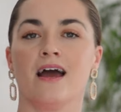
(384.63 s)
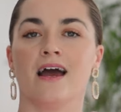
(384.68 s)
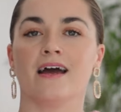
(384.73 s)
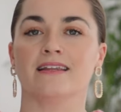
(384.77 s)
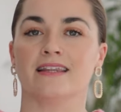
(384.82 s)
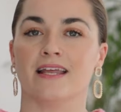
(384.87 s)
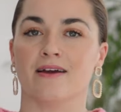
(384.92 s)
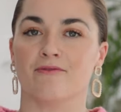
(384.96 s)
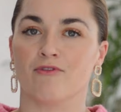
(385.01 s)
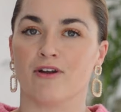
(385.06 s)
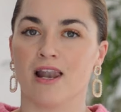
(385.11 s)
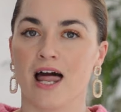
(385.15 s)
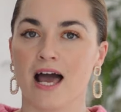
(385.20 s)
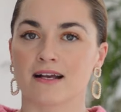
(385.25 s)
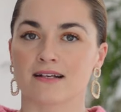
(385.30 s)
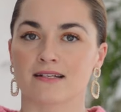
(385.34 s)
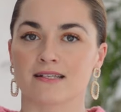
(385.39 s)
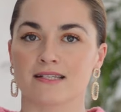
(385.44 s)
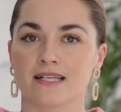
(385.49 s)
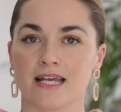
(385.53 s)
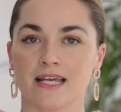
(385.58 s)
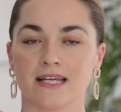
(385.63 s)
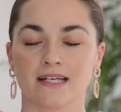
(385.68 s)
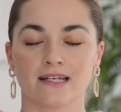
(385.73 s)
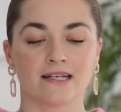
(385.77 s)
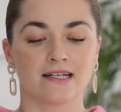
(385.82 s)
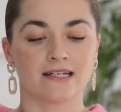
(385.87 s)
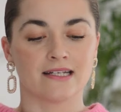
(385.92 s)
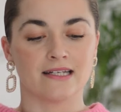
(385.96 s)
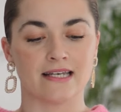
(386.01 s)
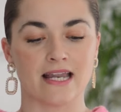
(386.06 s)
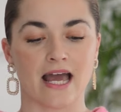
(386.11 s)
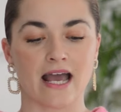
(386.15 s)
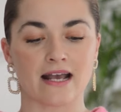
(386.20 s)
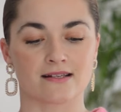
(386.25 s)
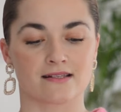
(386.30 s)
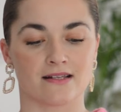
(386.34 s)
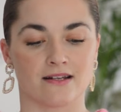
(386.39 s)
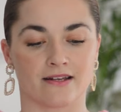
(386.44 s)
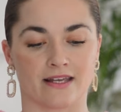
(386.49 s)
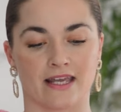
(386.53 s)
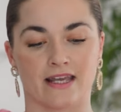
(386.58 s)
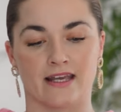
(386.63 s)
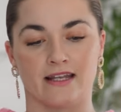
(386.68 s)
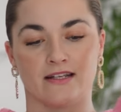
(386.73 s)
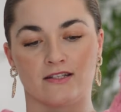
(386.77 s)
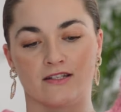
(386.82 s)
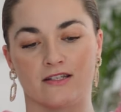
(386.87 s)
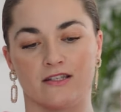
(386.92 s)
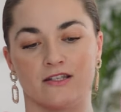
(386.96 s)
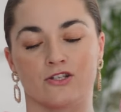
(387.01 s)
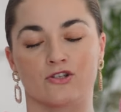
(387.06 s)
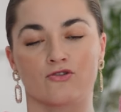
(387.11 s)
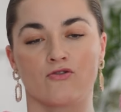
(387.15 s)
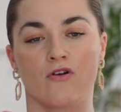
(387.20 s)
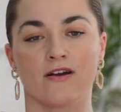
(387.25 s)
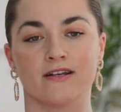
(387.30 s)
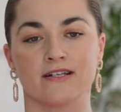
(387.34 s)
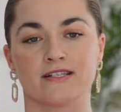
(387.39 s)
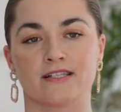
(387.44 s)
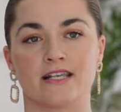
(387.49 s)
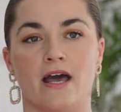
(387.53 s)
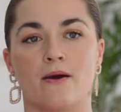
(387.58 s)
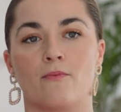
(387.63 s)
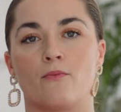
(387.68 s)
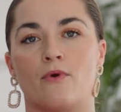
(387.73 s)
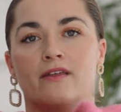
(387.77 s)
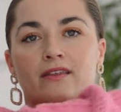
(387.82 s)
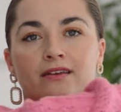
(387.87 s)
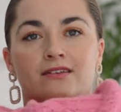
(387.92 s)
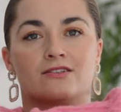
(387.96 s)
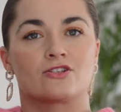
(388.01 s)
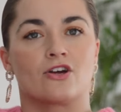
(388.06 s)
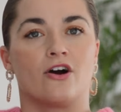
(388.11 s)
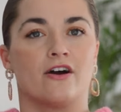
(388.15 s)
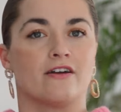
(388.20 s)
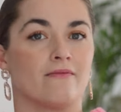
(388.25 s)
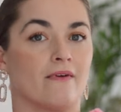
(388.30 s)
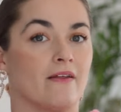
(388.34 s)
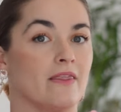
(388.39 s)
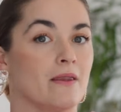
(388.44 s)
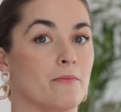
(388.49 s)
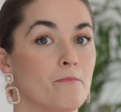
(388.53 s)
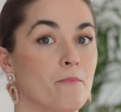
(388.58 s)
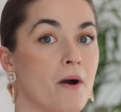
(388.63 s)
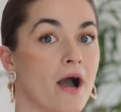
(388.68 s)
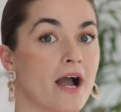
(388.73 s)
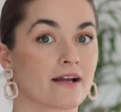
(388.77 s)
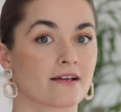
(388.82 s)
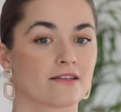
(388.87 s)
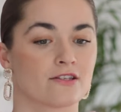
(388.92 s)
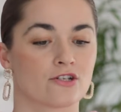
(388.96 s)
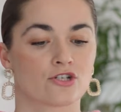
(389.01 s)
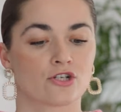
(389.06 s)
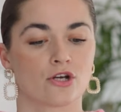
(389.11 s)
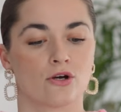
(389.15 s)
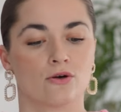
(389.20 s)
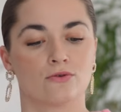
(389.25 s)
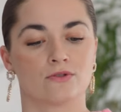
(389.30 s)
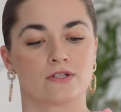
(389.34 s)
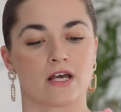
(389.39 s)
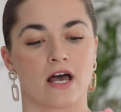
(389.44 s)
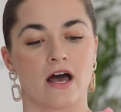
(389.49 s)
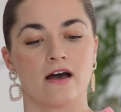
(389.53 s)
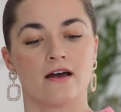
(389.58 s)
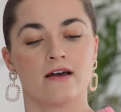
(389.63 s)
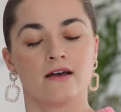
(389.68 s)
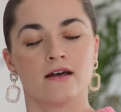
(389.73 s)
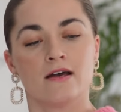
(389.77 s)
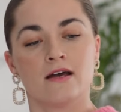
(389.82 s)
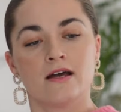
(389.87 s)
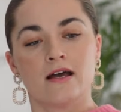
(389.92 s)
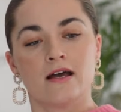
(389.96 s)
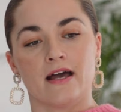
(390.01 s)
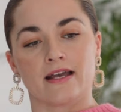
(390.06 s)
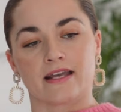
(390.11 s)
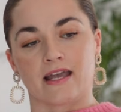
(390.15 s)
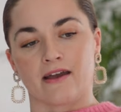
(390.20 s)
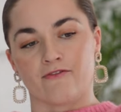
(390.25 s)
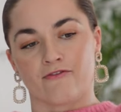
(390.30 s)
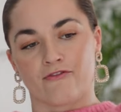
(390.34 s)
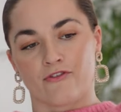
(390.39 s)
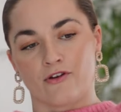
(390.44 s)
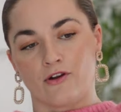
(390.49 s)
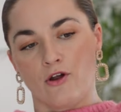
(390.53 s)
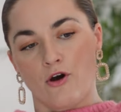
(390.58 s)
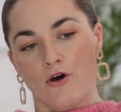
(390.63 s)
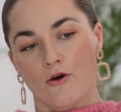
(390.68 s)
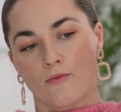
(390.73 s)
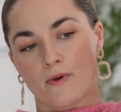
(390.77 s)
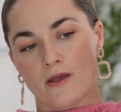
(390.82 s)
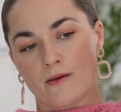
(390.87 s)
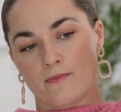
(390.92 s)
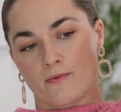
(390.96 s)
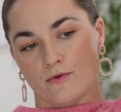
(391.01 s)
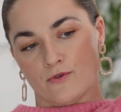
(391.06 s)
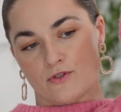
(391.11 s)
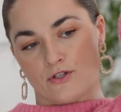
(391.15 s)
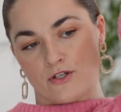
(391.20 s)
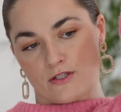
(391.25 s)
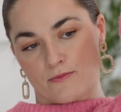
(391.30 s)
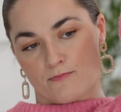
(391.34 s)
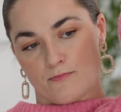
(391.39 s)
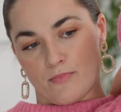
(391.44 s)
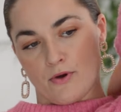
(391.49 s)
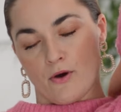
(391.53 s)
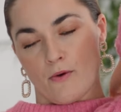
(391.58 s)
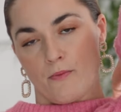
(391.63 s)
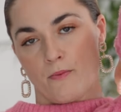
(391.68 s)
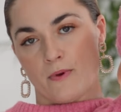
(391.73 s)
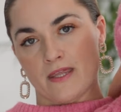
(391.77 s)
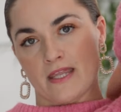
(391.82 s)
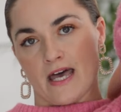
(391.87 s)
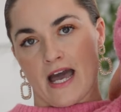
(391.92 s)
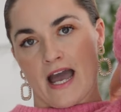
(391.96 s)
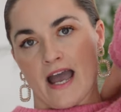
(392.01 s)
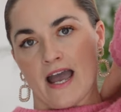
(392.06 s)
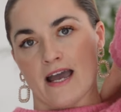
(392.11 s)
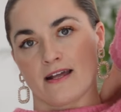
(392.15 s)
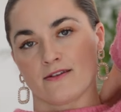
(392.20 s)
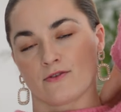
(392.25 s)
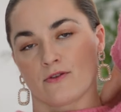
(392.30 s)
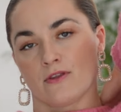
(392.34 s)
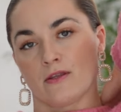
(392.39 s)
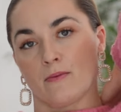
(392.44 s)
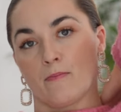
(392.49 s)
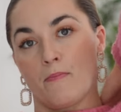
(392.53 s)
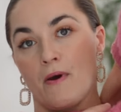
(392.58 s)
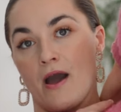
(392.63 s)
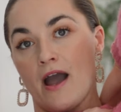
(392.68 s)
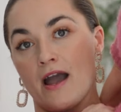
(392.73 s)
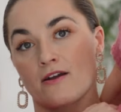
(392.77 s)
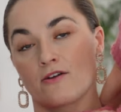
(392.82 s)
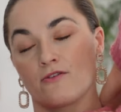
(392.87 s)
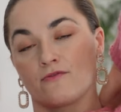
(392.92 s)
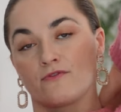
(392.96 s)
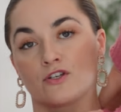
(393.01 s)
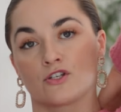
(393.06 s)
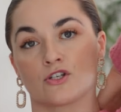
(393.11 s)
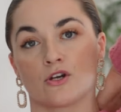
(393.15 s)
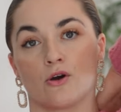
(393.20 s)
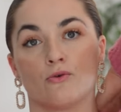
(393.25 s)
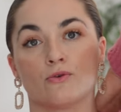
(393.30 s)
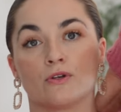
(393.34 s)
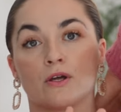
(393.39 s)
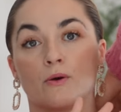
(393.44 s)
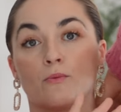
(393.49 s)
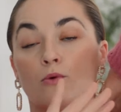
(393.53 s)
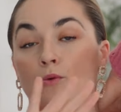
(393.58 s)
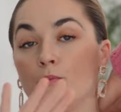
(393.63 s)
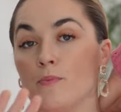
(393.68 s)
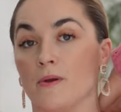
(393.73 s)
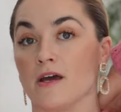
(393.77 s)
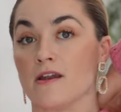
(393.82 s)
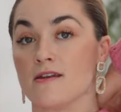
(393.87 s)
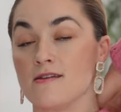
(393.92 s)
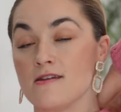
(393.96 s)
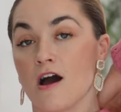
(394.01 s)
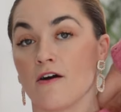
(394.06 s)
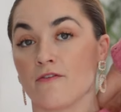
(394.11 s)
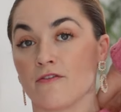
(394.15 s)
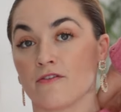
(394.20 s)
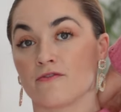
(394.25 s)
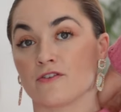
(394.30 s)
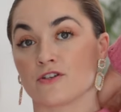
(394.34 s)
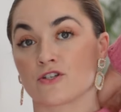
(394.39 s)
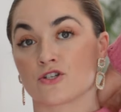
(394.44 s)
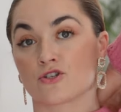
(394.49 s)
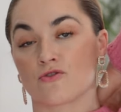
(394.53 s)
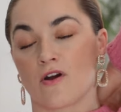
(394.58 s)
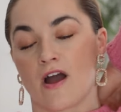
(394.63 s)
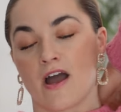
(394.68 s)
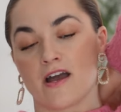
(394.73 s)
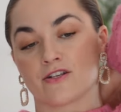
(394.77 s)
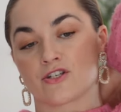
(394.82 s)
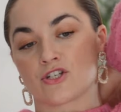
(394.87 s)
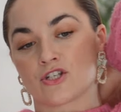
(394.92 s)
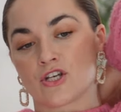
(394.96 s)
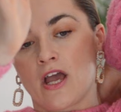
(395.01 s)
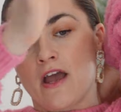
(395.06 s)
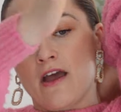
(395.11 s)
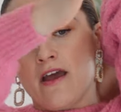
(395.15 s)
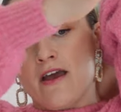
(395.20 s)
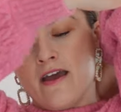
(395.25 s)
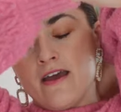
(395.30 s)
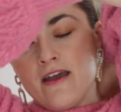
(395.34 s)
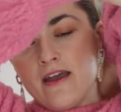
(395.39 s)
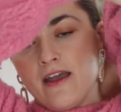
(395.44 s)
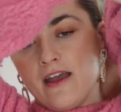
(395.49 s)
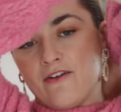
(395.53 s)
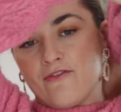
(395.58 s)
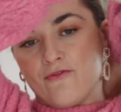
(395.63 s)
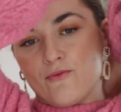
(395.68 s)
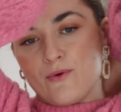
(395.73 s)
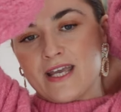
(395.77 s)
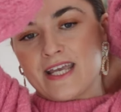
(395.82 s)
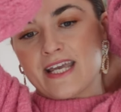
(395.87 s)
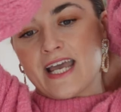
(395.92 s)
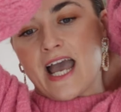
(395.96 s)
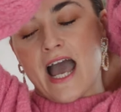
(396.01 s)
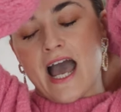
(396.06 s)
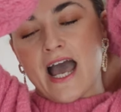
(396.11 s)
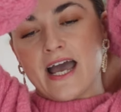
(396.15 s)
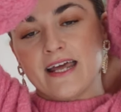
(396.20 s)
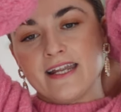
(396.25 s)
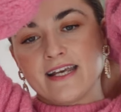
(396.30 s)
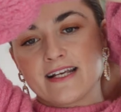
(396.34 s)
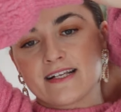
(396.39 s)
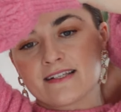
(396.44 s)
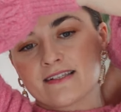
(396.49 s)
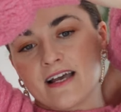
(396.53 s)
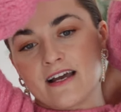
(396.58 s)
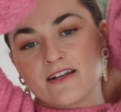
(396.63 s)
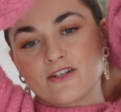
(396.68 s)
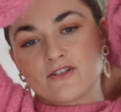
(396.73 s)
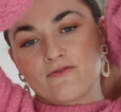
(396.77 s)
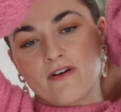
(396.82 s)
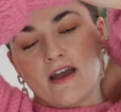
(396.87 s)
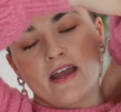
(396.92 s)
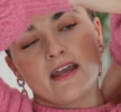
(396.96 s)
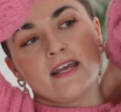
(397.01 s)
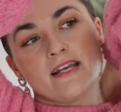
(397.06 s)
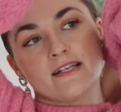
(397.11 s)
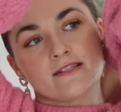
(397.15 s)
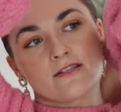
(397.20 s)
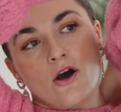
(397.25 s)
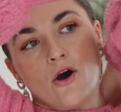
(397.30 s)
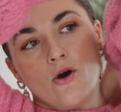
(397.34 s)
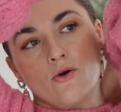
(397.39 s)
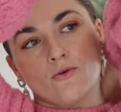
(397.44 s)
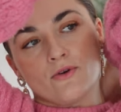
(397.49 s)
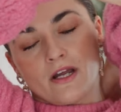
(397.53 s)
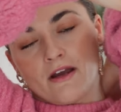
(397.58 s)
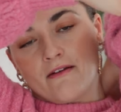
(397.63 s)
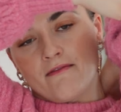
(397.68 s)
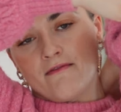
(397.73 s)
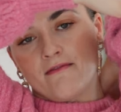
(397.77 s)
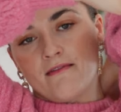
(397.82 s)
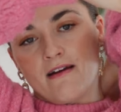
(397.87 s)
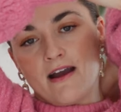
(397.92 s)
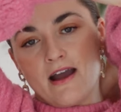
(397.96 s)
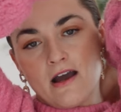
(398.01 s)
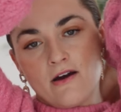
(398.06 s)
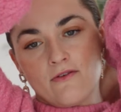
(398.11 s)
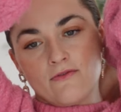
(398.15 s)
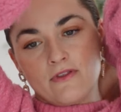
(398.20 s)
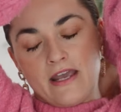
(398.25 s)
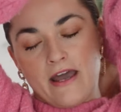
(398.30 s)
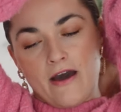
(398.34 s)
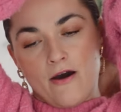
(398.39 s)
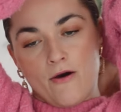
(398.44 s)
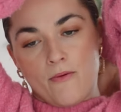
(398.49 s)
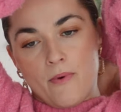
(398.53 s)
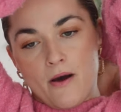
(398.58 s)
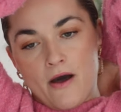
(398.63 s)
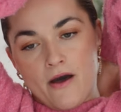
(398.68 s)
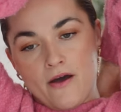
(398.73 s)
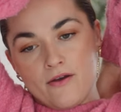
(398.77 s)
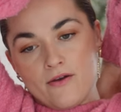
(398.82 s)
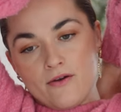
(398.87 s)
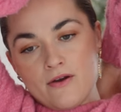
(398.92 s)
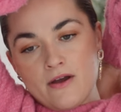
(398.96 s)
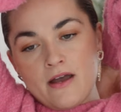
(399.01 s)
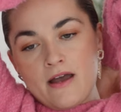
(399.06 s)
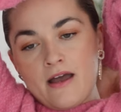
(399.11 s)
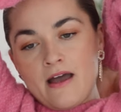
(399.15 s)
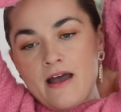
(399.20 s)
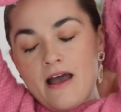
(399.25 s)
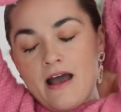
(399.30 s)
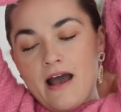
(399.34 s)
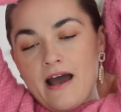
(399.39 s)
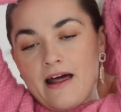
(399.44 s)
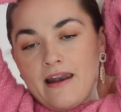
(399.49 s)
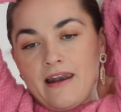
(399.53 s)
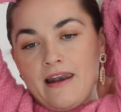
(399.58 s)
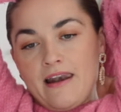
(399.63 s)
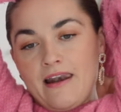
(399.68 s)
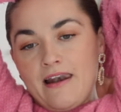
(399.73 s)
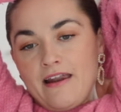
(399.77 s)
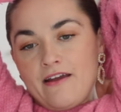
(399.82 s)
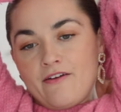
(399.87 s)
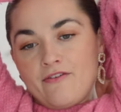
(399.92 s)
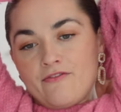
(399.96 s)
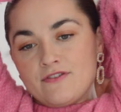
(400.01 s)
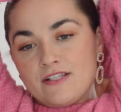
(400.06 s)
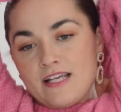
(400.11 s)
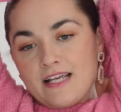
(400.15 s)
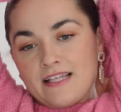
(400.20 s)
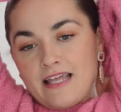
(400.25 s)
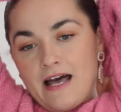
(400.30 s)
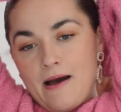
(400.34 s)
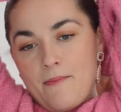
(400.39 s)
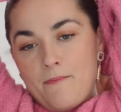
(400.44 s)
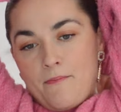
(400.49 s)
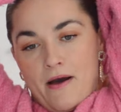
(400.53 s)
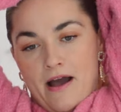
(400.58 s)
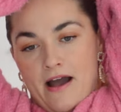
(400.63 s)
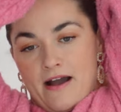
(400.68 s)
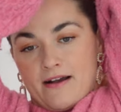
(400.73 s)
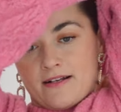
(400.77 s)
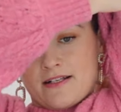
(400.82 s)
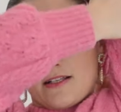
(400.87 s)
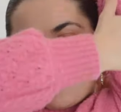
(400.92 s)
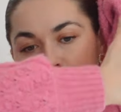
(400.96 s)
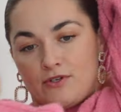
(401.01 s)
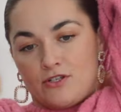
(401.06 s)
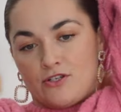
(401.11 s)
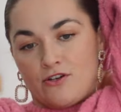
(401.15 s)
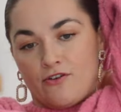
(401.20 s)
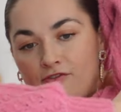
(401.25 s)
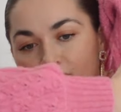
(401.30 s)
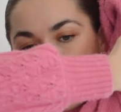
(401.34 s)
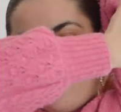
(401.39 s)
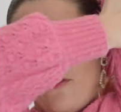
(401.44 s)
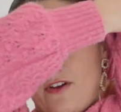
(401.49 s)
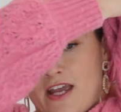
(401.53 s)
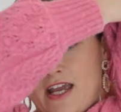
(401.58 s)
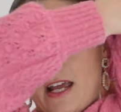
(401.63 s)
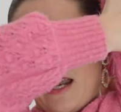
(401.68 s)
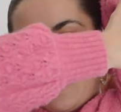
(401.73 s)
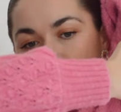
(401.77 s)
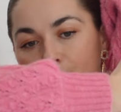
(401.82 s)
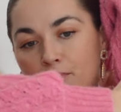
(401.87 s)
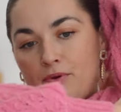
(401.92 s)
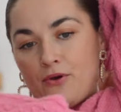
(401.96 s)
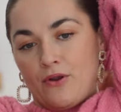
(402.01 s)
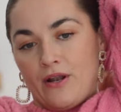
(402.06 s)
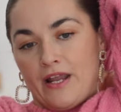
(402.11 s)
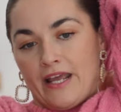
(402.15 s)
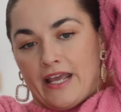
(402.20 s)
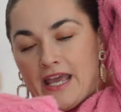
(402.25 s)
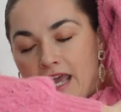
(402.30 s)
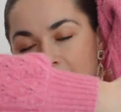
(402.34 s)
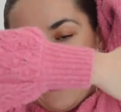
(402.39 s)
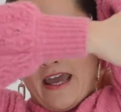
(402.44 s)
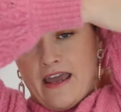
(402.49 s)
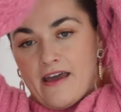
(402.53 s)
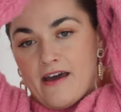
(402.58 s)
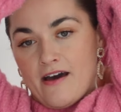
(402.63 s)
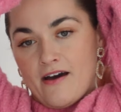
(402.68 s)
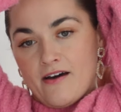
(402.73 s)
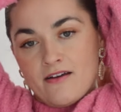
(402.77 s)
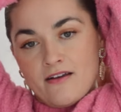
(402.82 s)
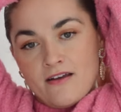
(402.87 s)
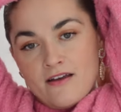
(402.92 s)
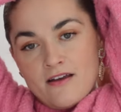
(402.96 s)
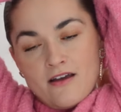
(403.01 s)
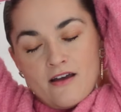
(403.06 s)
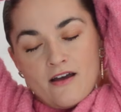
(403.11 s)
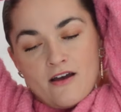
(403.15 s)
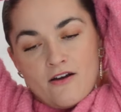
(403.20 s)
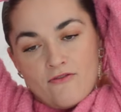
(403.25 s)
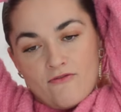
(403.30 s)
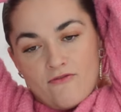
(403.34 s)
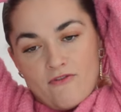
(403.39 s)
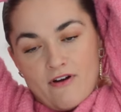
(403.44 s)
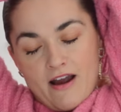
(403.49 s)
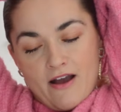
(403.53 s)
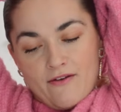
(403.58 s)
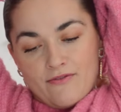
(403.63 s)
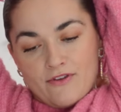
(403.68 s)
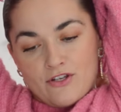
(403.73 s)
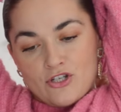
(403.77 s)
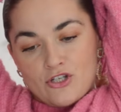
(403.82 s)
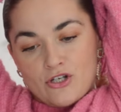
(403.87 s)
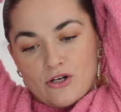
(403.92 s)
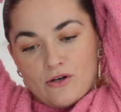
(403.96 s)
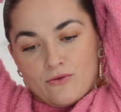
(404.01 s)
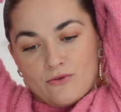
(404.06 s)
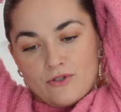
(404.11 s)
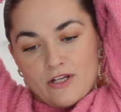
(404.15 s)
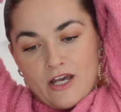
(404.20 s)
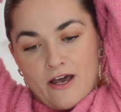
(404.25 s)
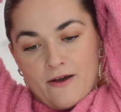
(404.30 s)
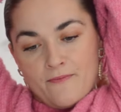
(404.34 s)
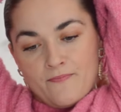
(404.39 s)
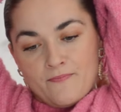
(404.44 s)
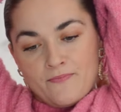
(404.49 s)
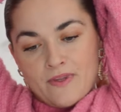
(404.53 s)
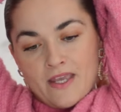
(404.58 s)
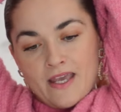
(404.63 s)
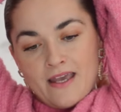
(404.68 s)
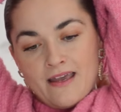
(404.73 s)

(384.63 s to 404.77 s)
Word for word: And then relaxing. Next, looking into the tricep, where that's tight around the back of the shoulder. Again, for a lot of people, just popping the hand on the back of the shoulder will be enough of a stretch. If we can exaggerate, it's holding around the elbow and lifting that back. So we should feel it pulling here around the shoulder.